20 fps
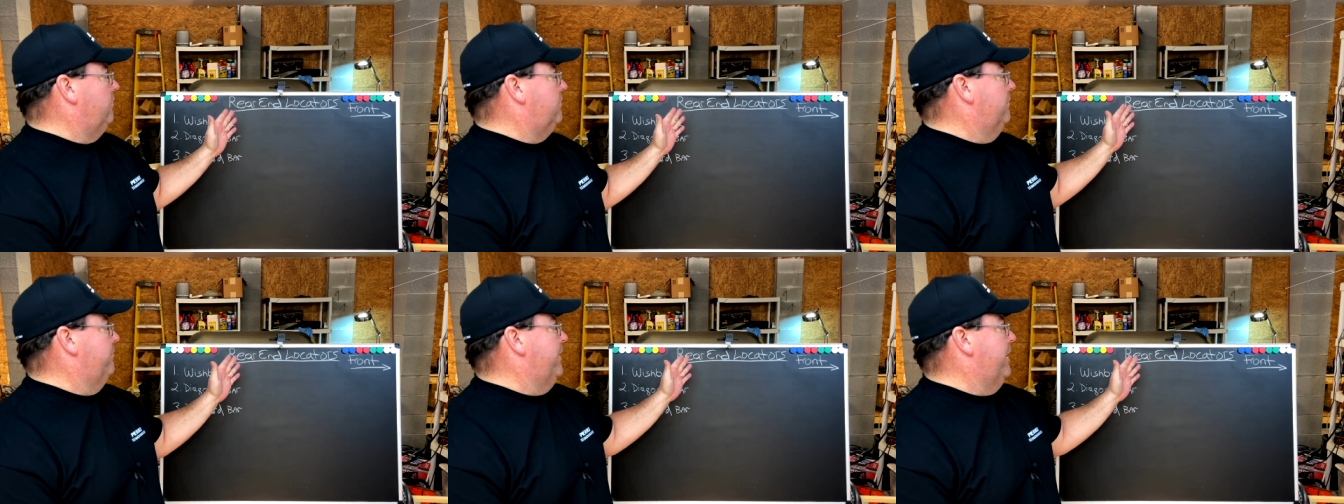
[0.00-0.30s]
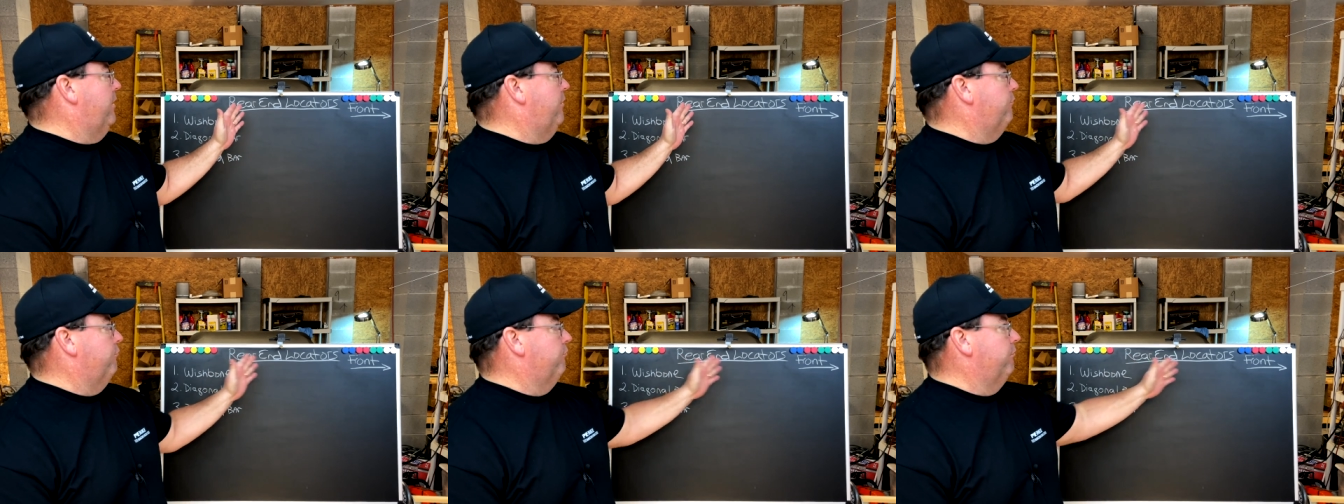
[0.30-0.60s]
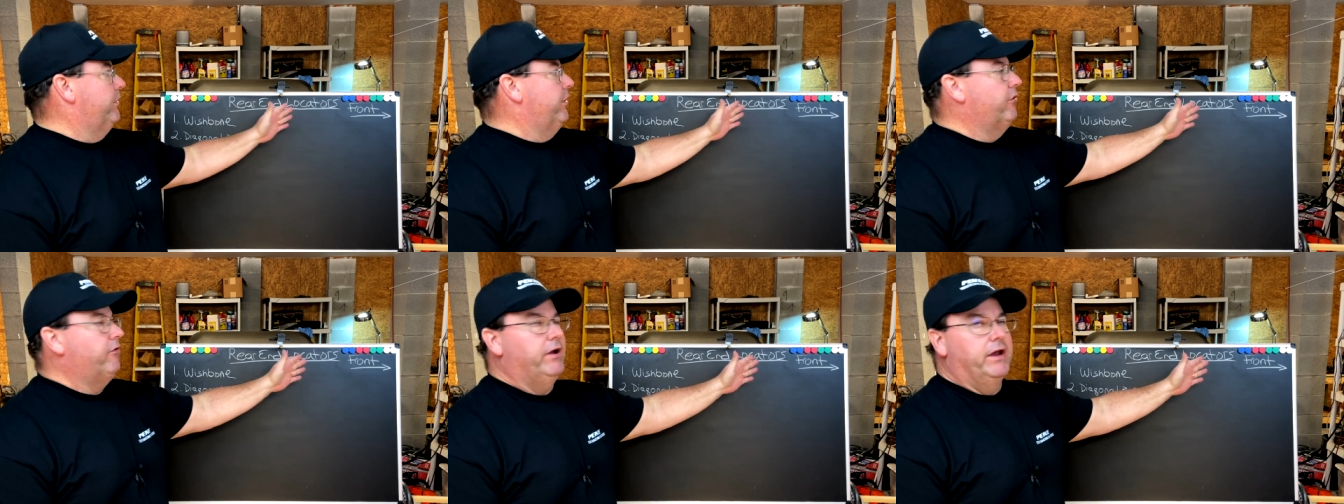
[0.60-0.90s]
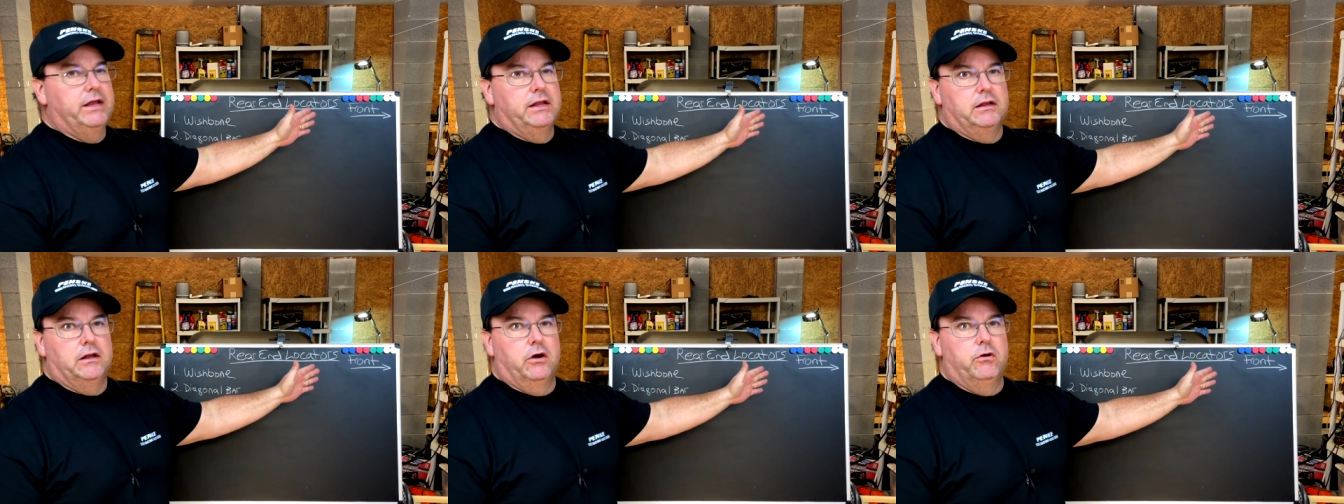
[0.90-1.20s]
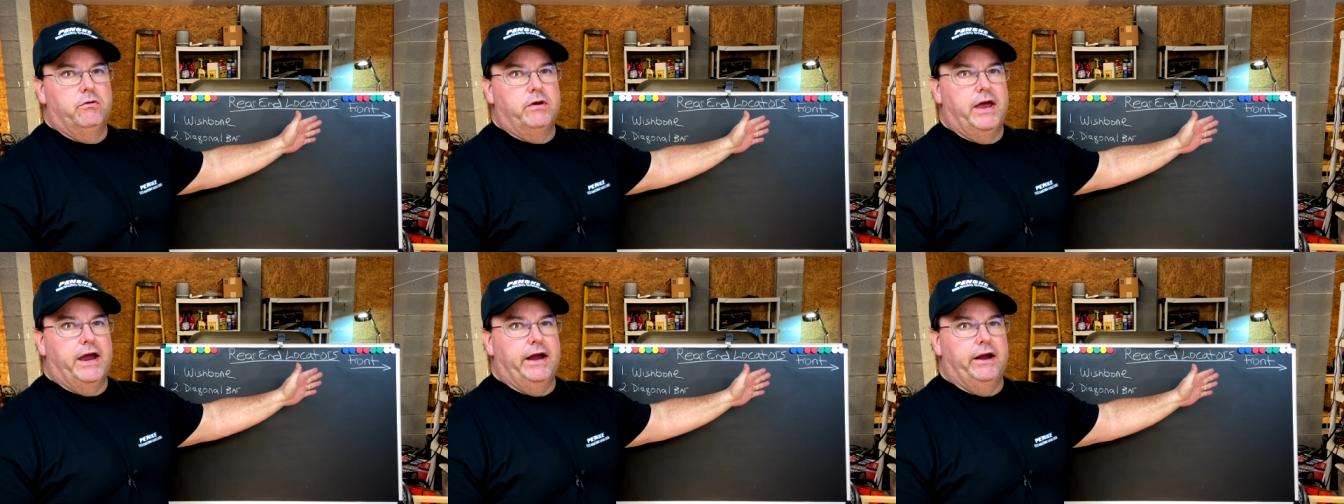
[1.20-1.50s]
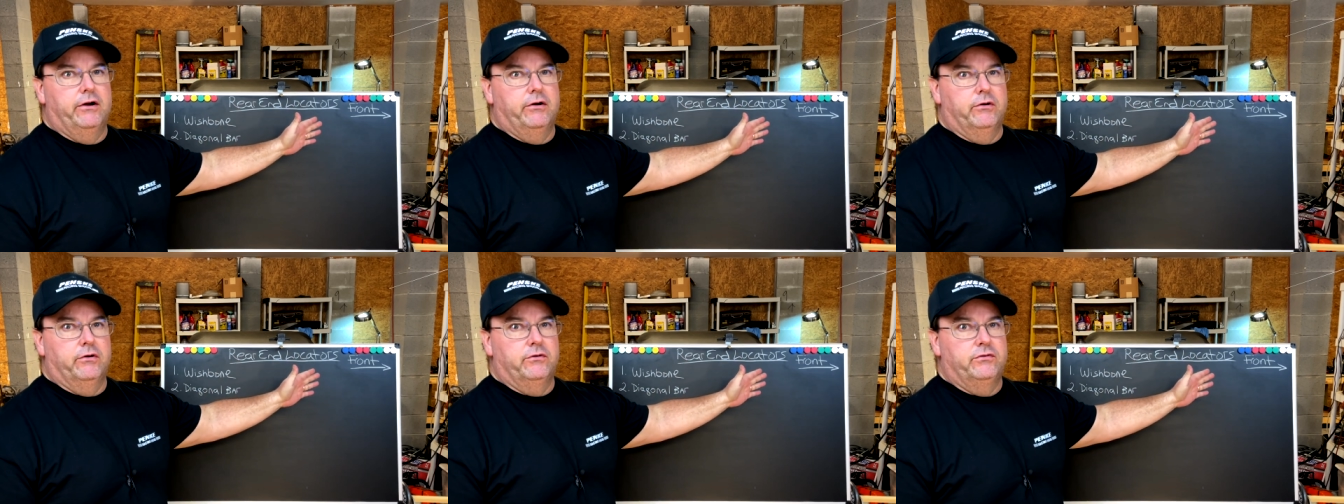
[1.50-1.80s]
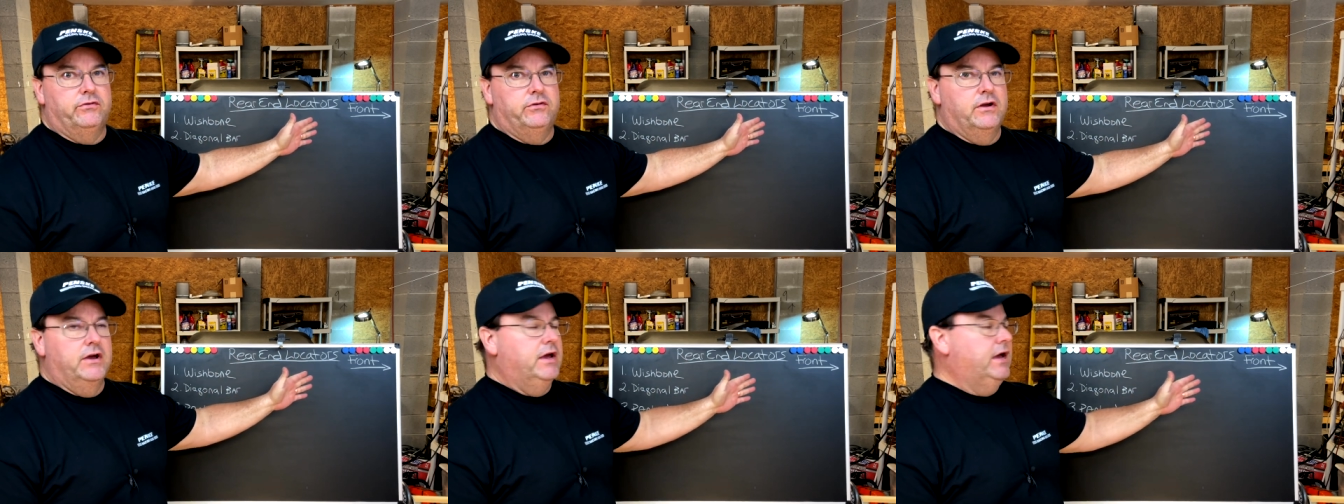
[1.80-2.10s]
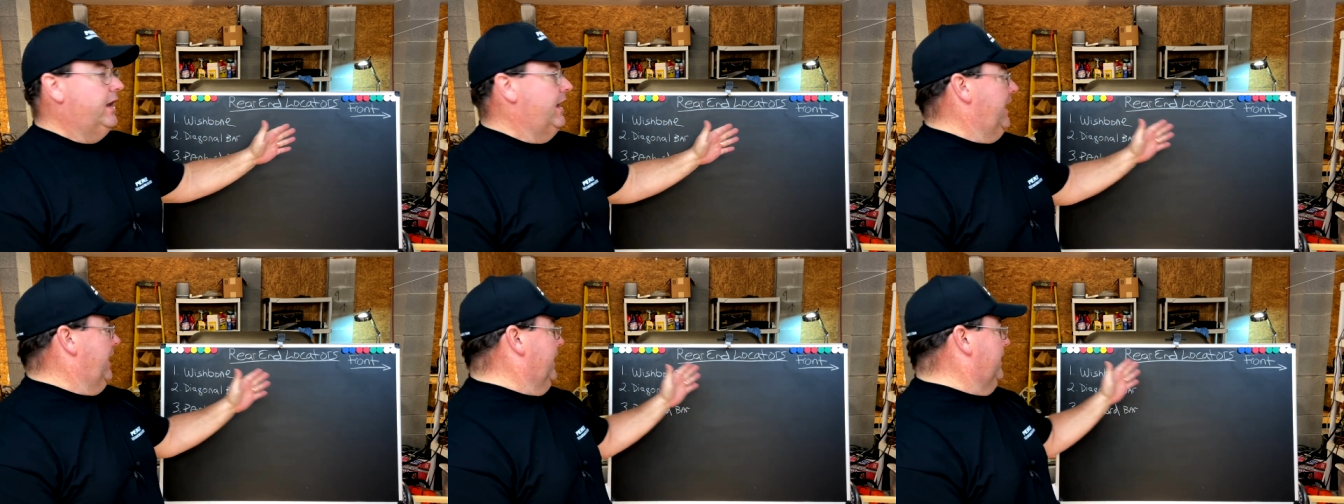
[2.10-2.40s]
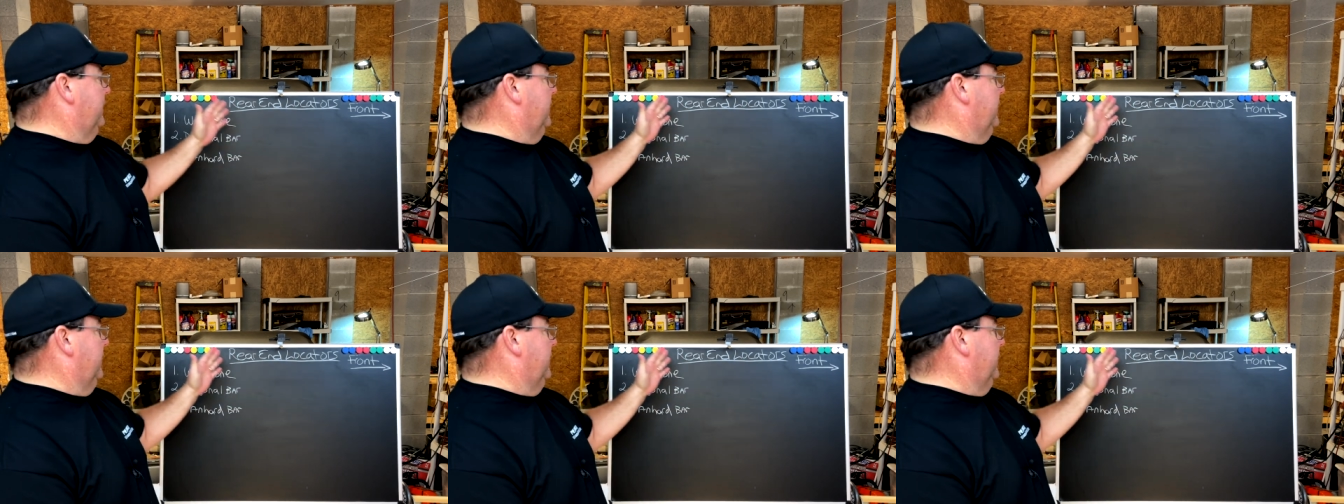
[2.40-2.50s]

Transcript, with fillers: about rear end locators and